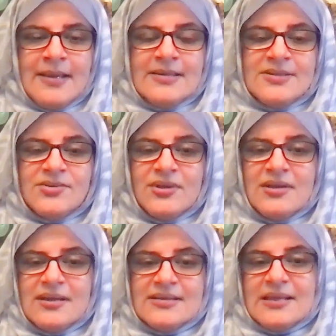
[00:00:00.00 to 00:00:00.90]
So here
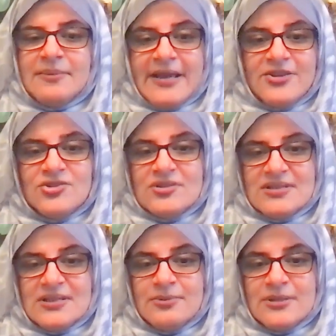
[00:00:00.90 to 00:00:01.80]
are some actions
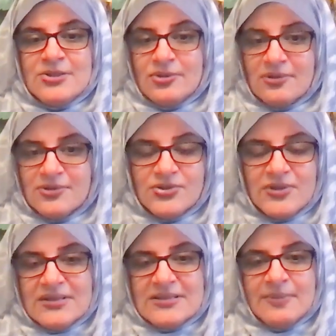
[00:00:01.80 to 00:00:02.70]
that we took
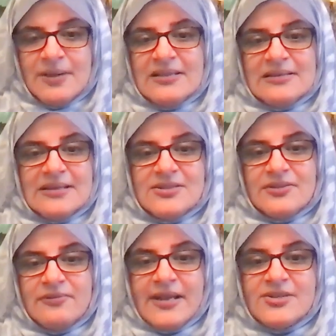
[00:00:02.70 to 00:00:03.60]
during this month. Let's
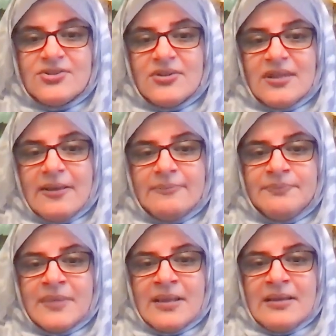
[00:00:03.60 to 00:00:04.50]
reflect on them.
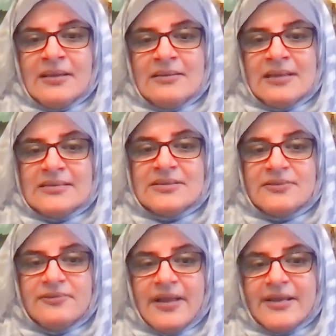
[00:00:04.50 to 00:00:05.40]
Let's
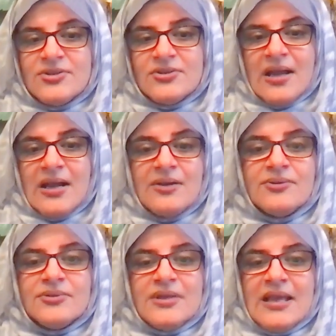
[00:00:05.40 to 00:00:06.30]
reflect on
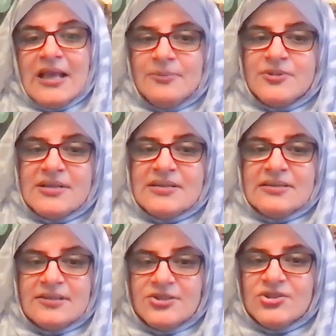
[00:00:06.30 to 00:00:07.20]
how they helped us
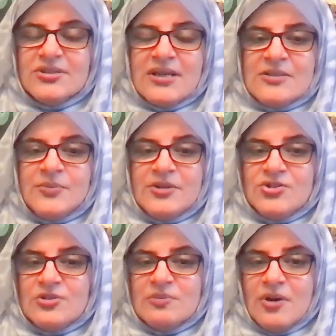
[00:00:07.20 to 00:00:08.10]
nurture our
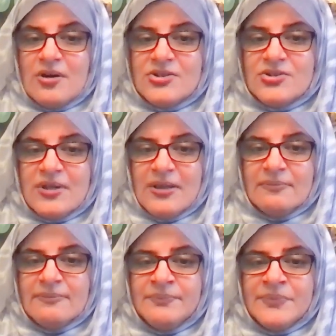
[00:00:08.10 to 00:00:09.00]
spiritual bond to
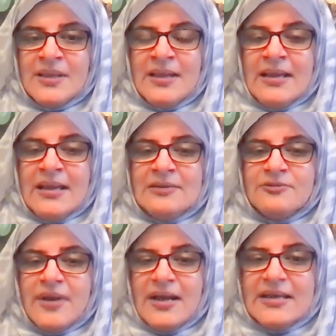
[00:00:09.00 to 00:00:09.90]
Him and
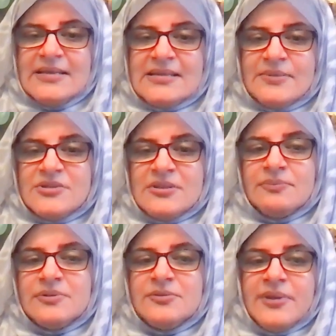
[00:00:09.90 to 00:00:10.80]
find some
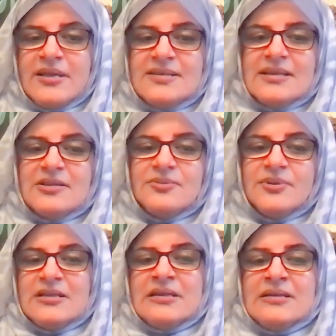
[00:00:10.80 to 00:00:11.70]
simple ways that we
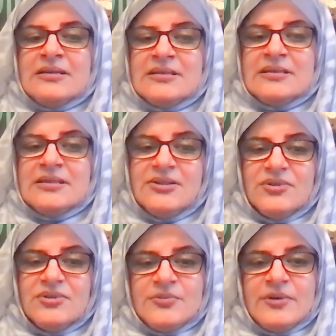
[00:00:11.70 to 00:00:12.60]
can continue
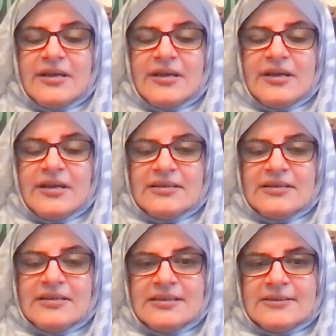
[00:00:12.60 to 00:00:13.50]
these practices.